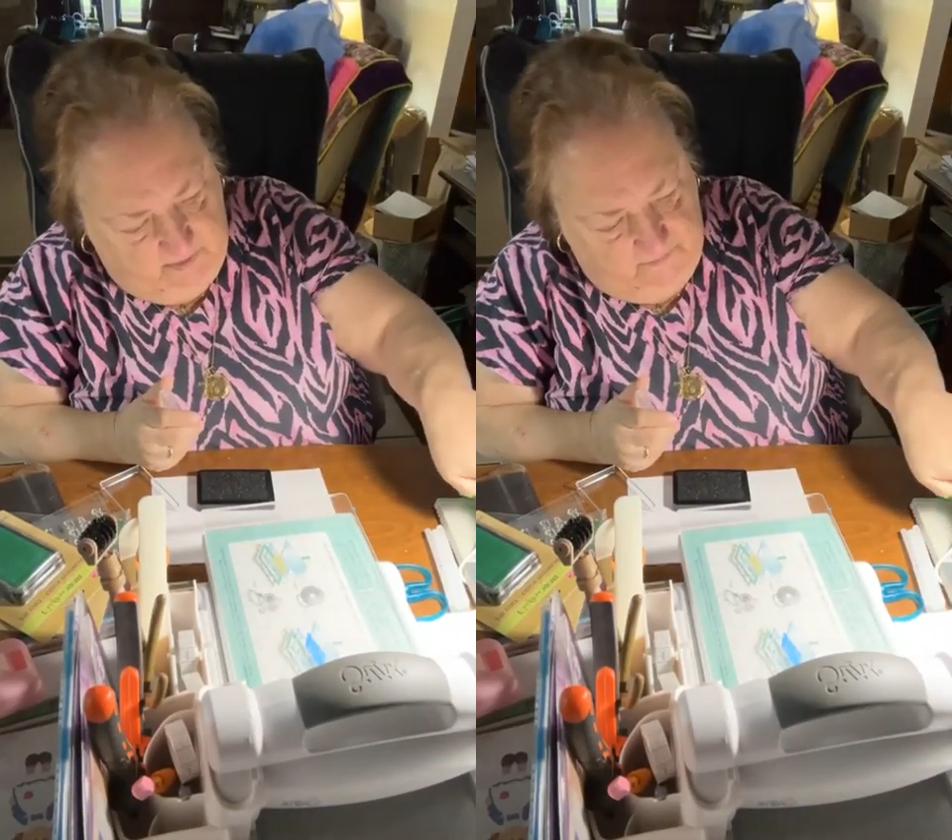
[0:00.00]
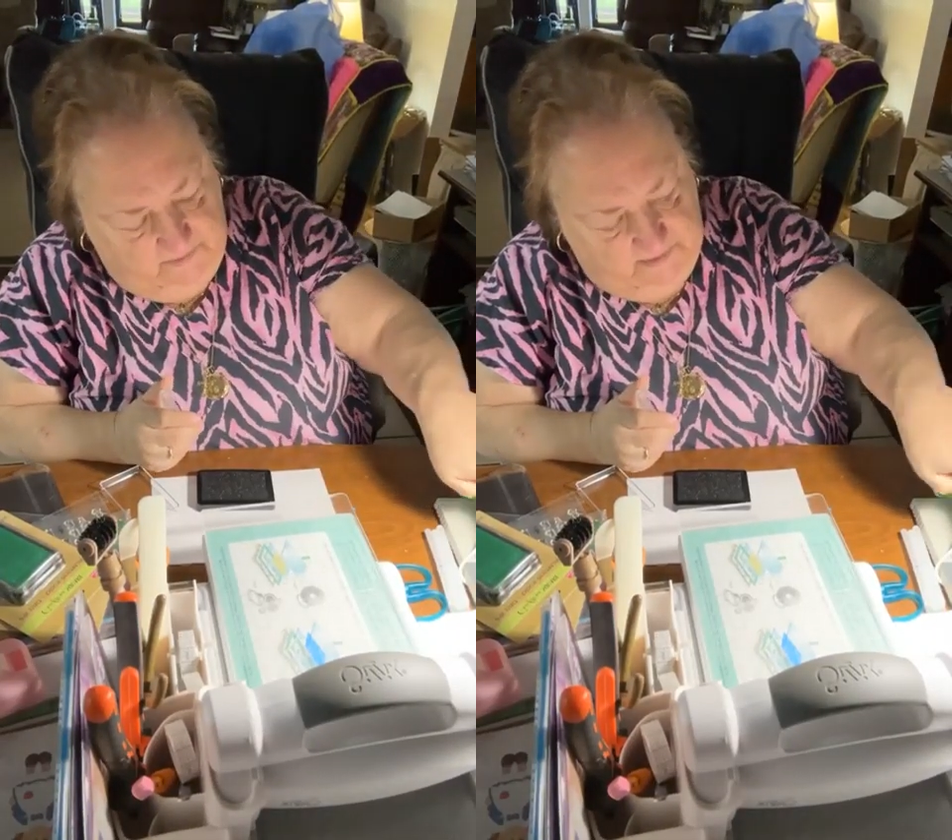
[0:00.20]
this
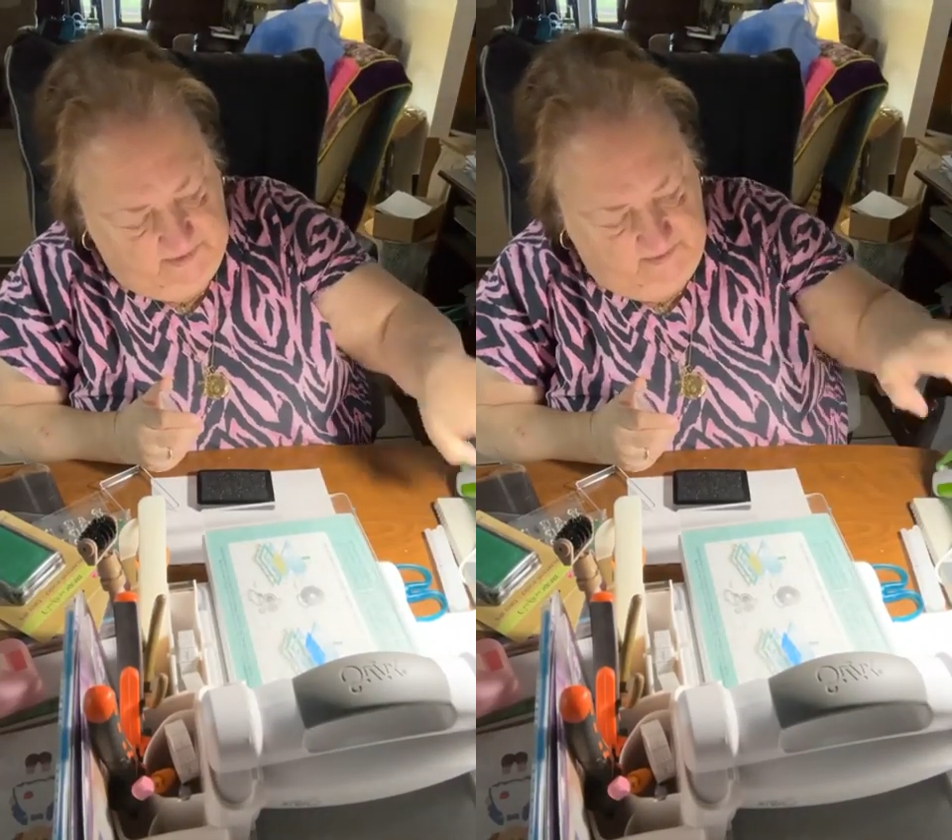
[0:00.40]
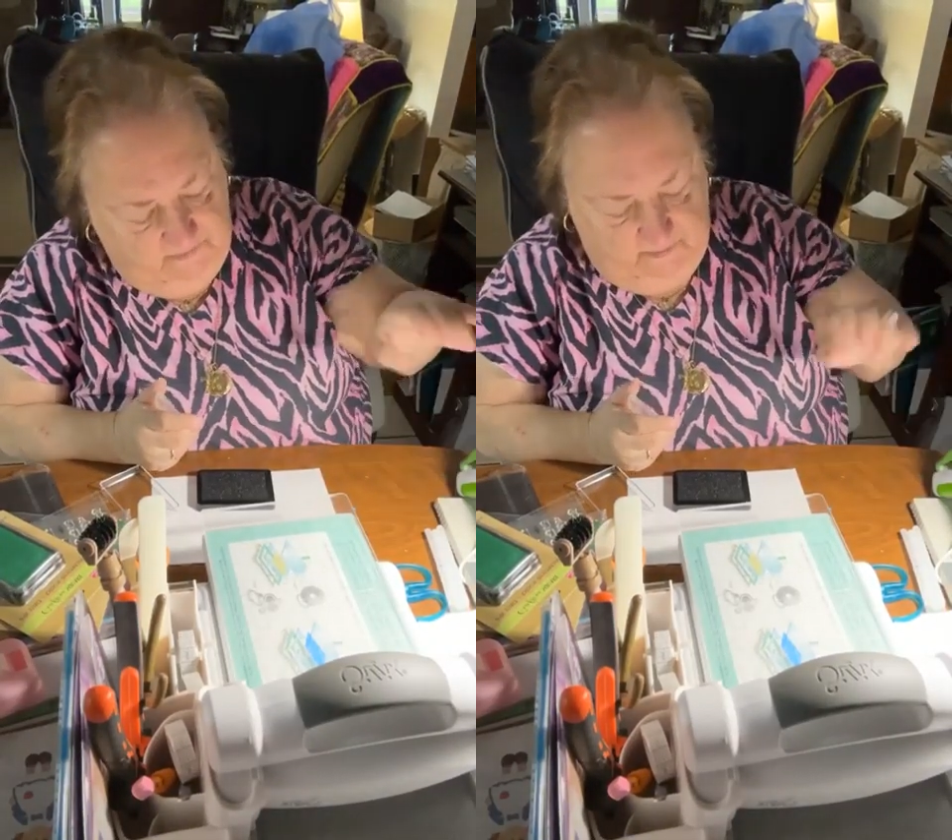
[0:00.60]
off
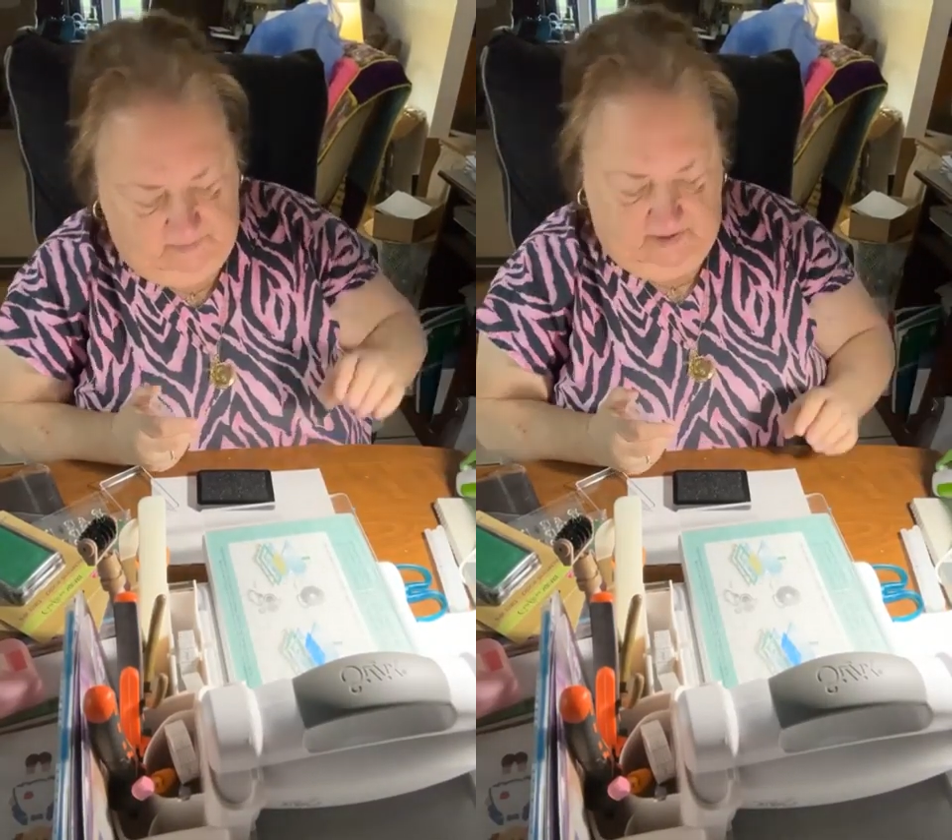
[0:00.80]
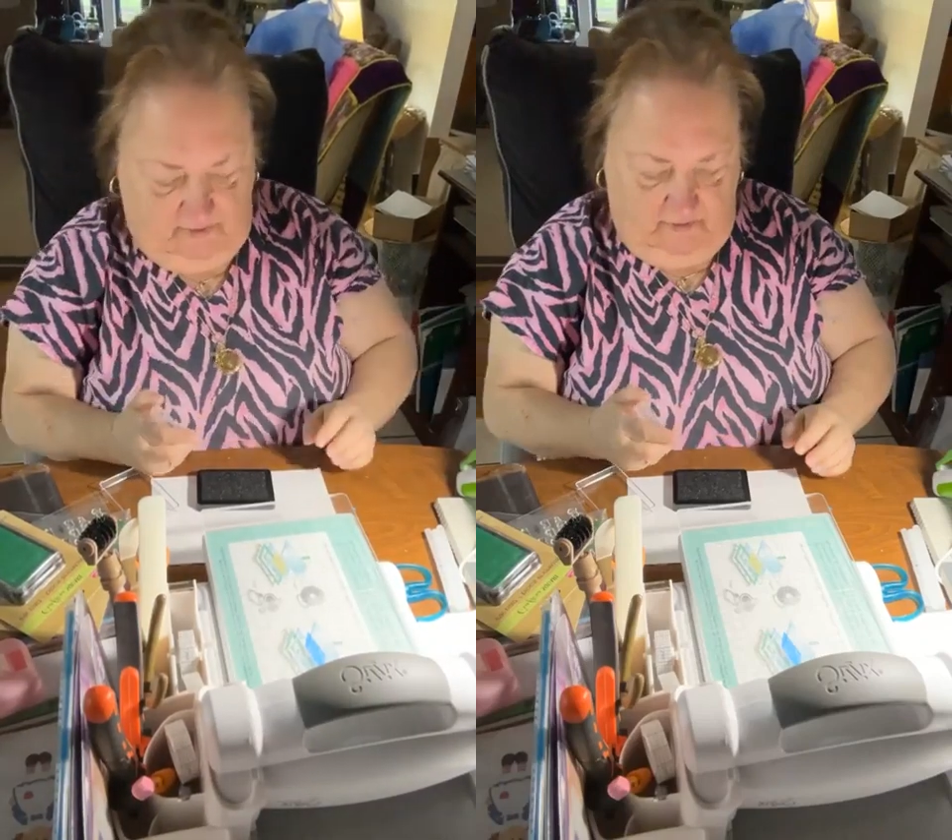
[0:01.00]
and save the
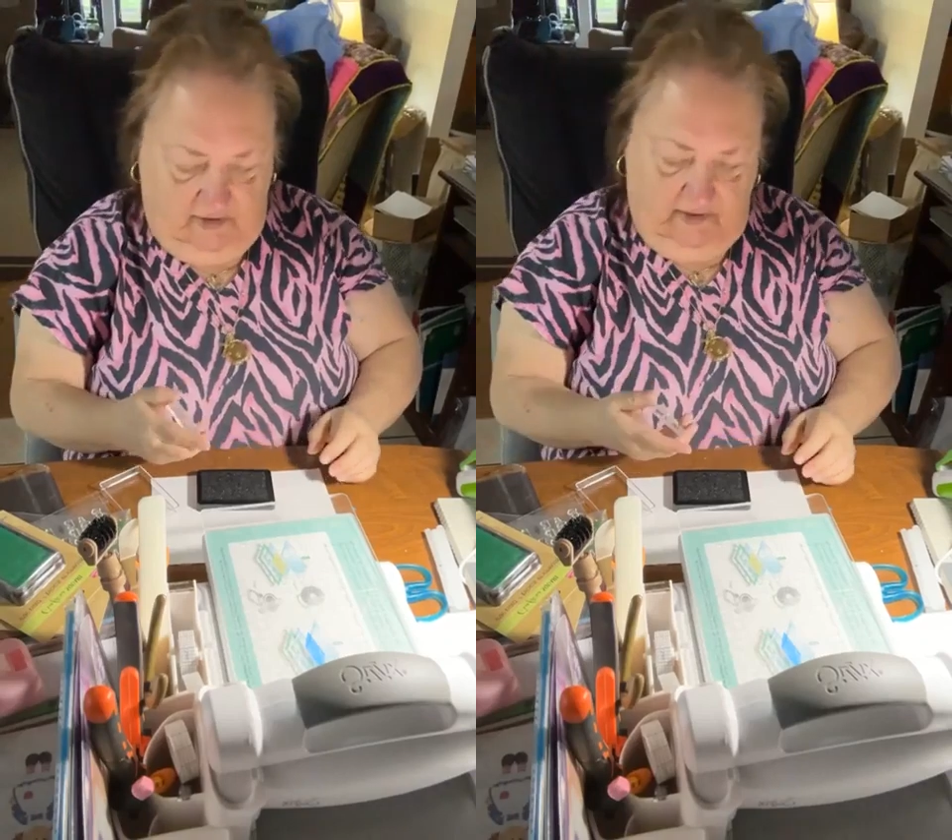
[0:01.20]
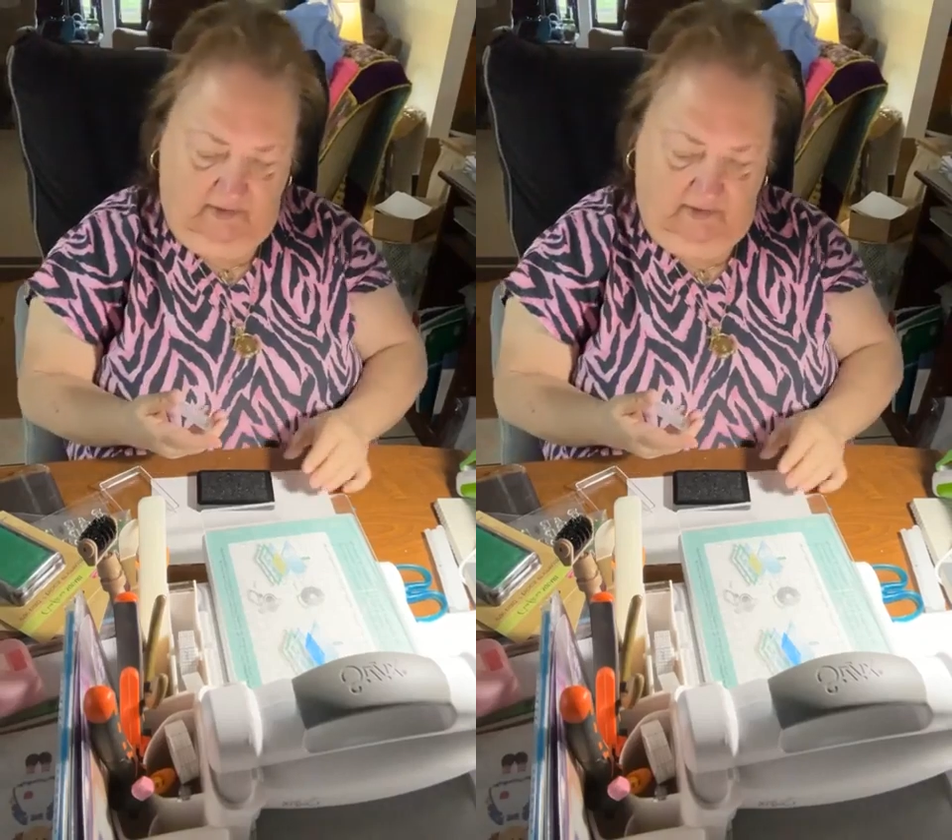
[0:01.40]
battery